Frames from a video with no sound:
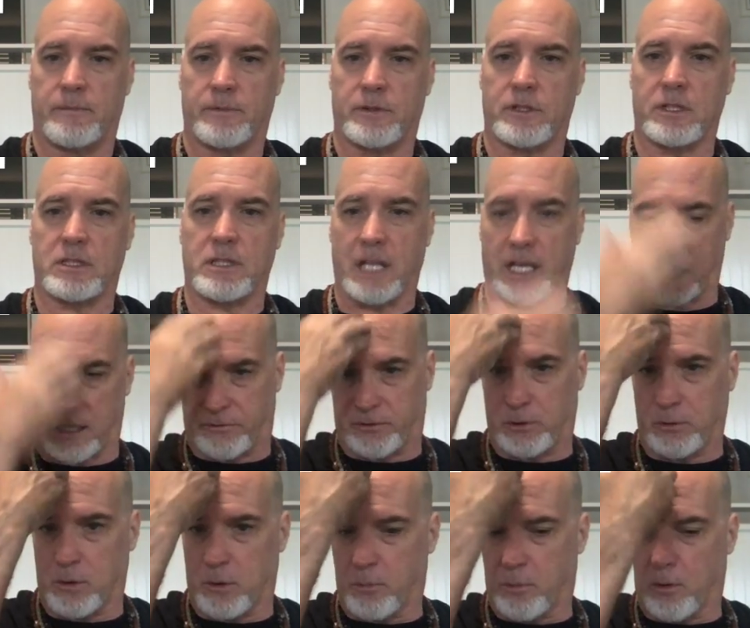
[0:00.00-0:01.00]
Just like if
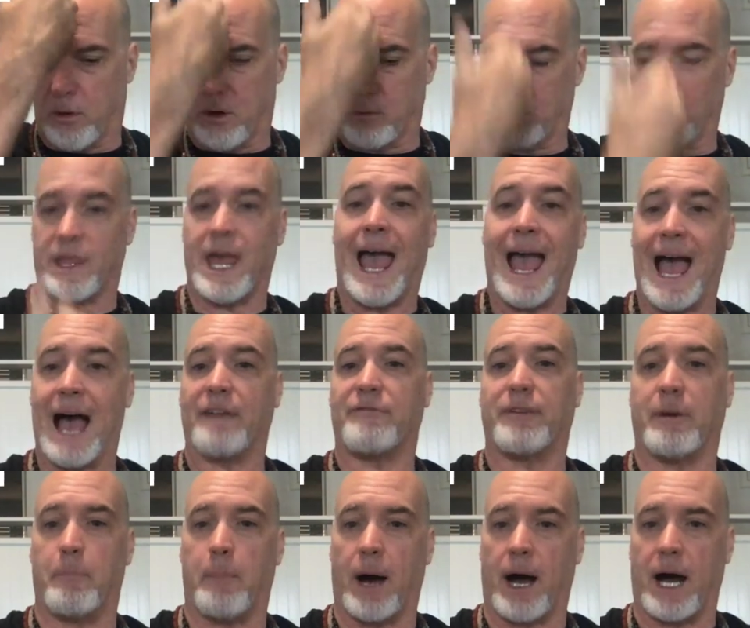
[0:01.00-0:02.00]
you were born with half
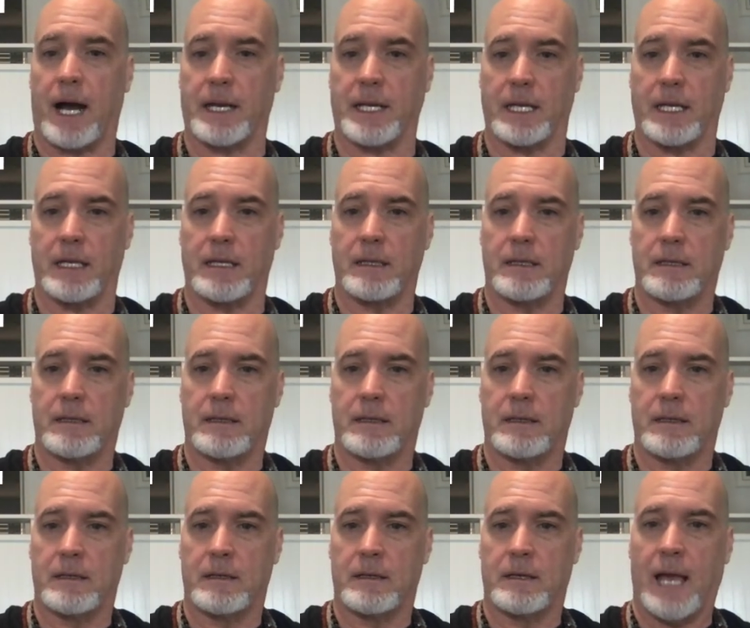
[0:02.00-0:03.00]
a body,
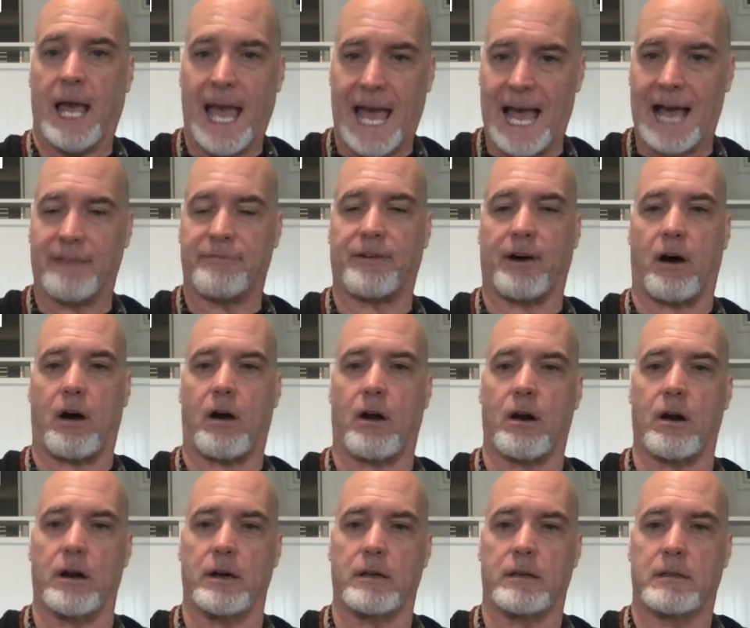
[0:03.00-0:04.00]
half a
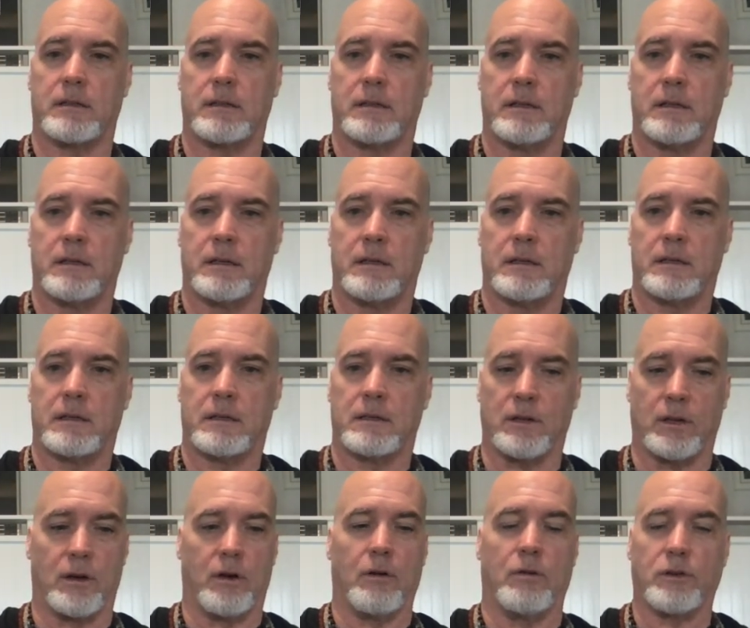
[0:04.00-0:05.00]
heart,
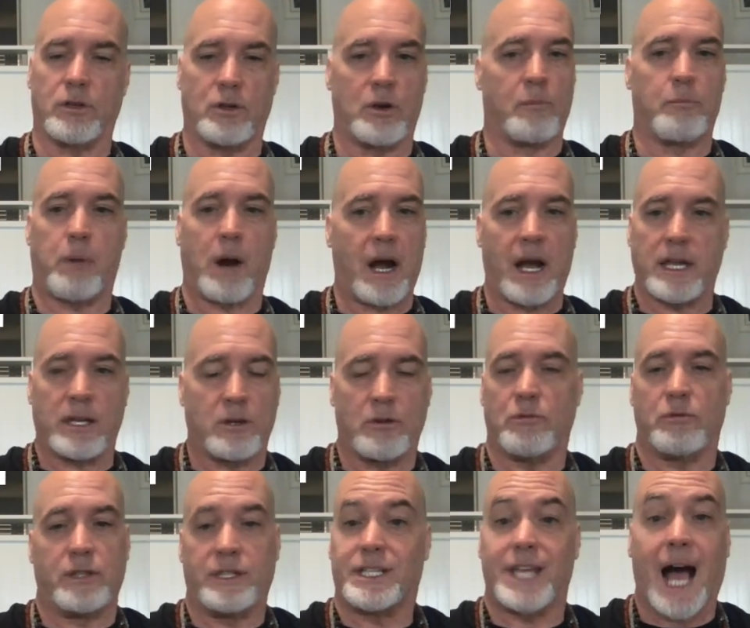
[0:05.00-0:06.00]
you know,
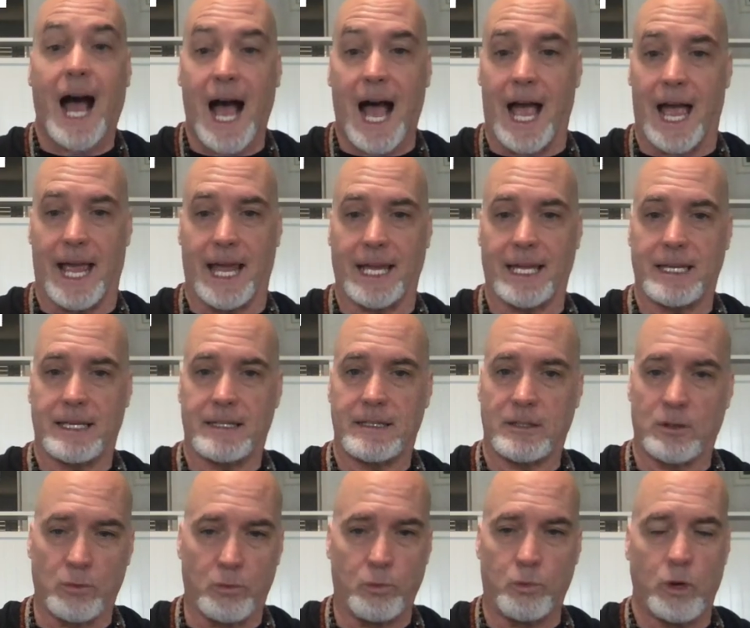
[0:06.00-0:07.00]
you'd die.
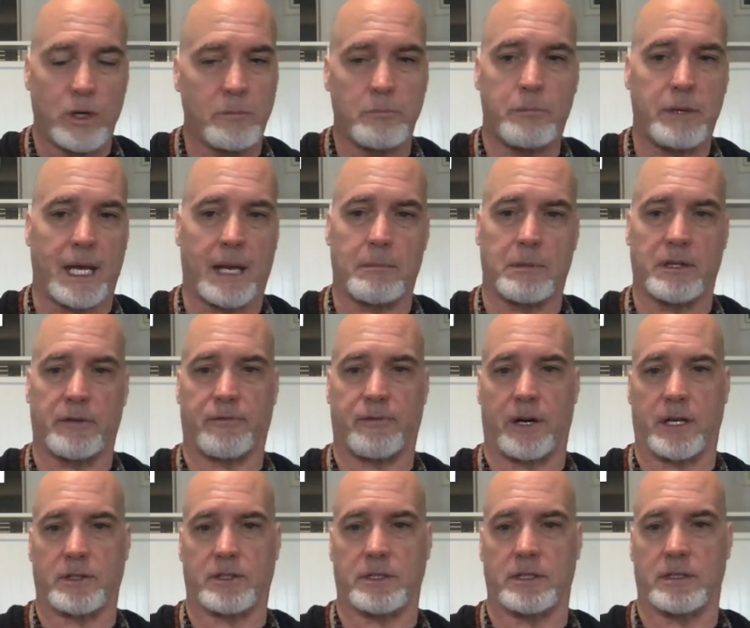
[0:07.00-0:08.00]
You wouldn't be able to
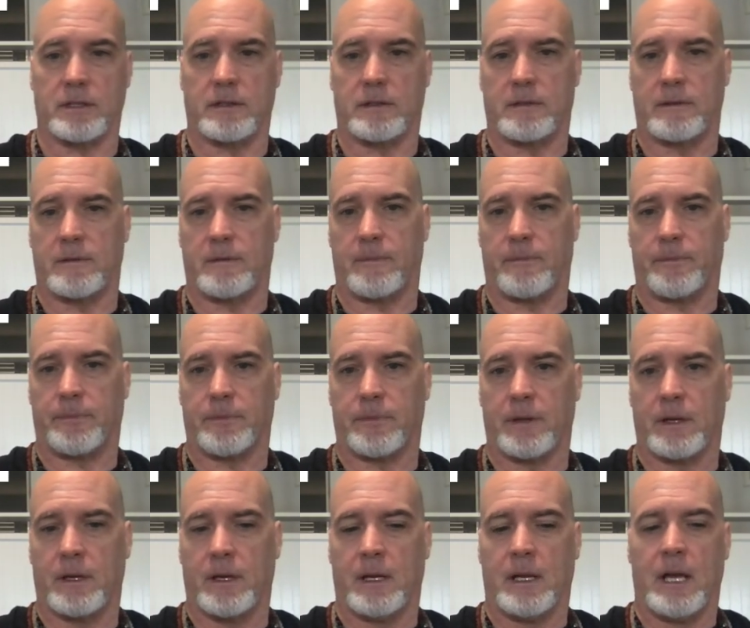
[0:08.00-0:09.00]
function.
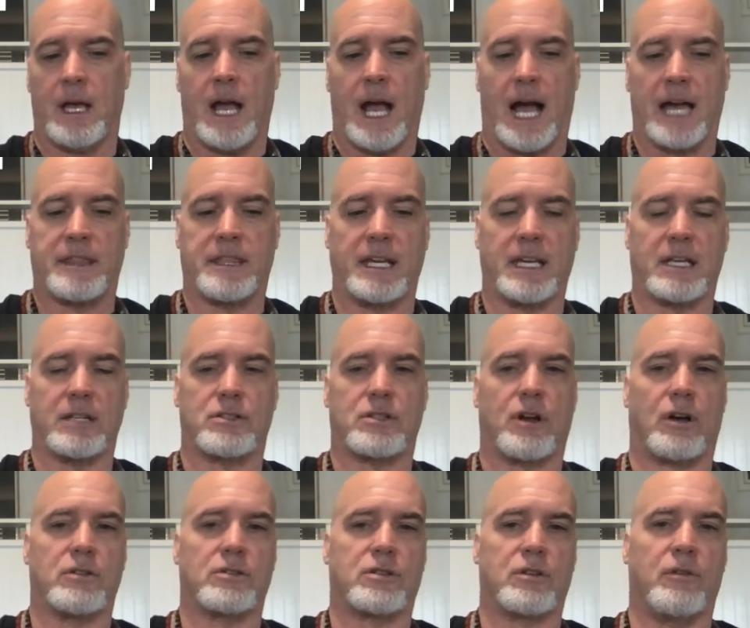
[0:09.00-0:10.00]
I think it's
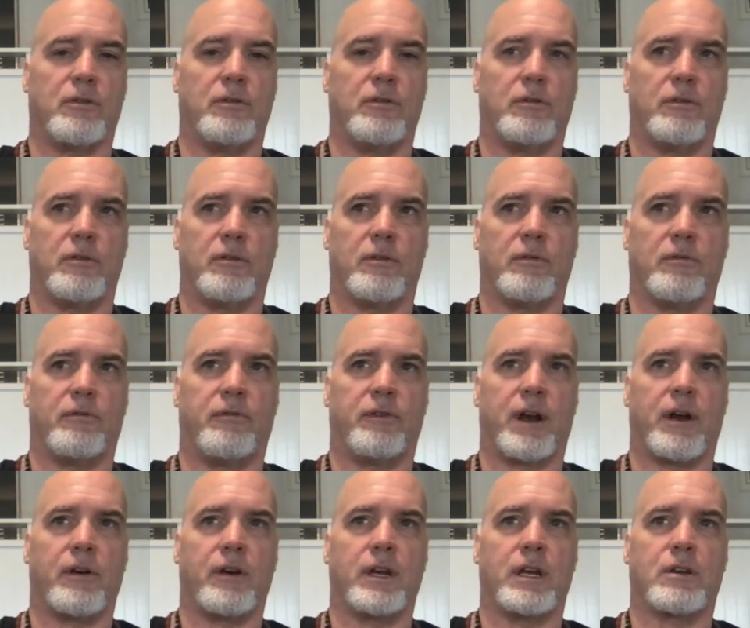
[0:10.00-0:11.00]
also
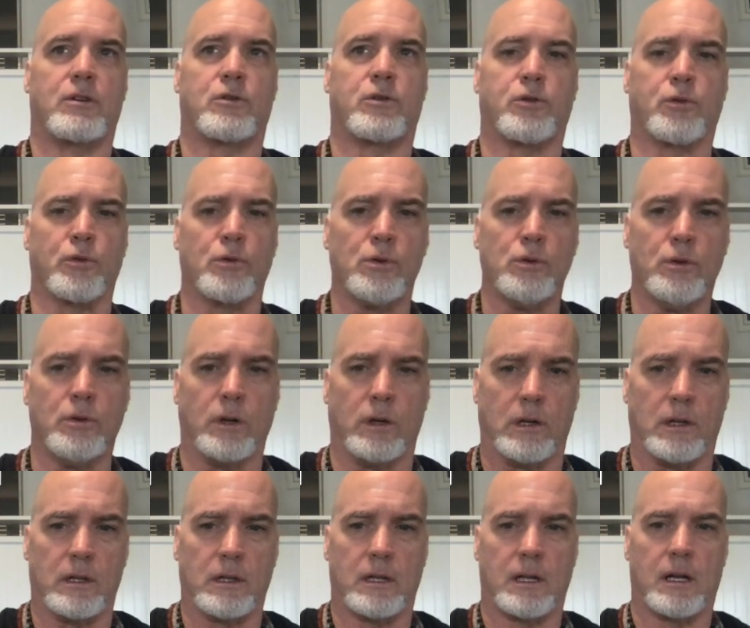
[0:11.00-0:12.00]
very
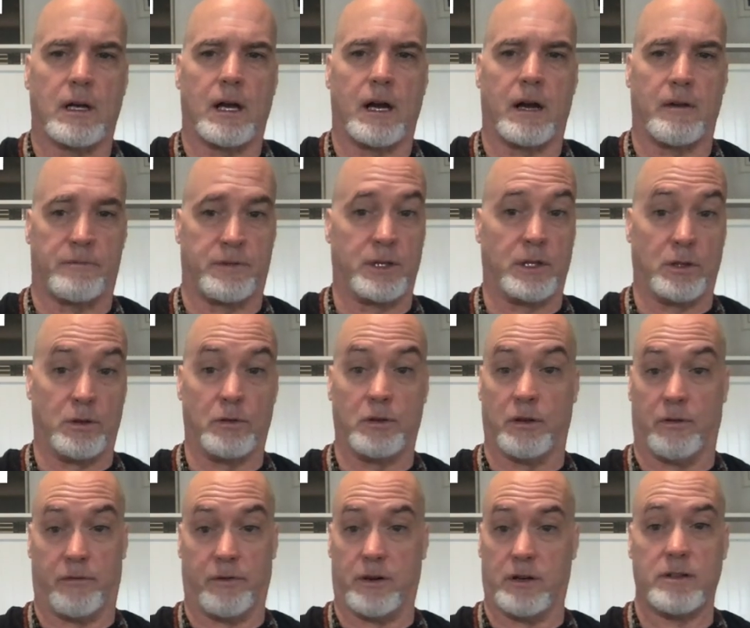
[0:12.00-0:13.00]
cruel of the
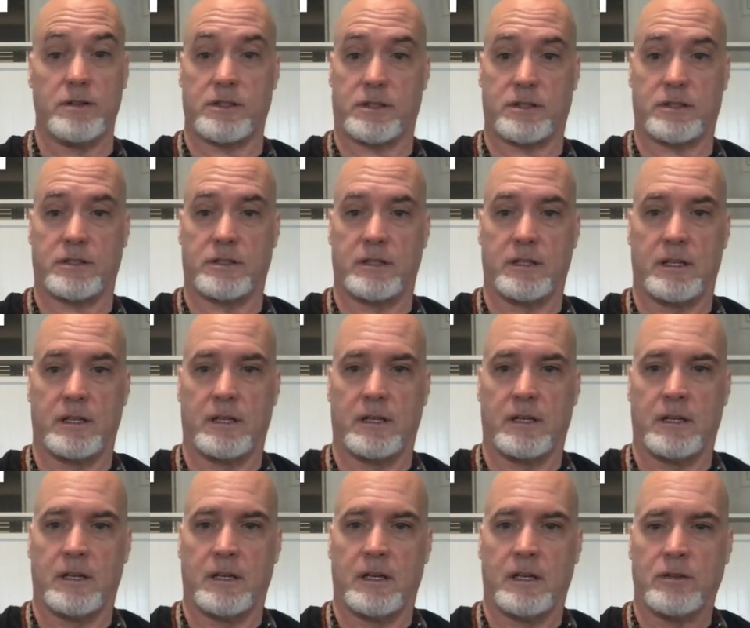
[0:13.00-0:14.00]
universe
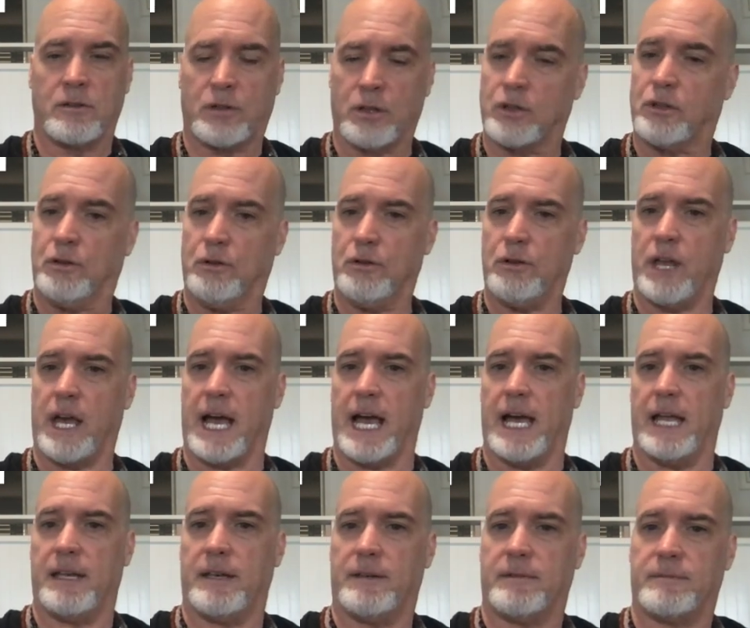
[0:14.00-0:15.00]
to do that,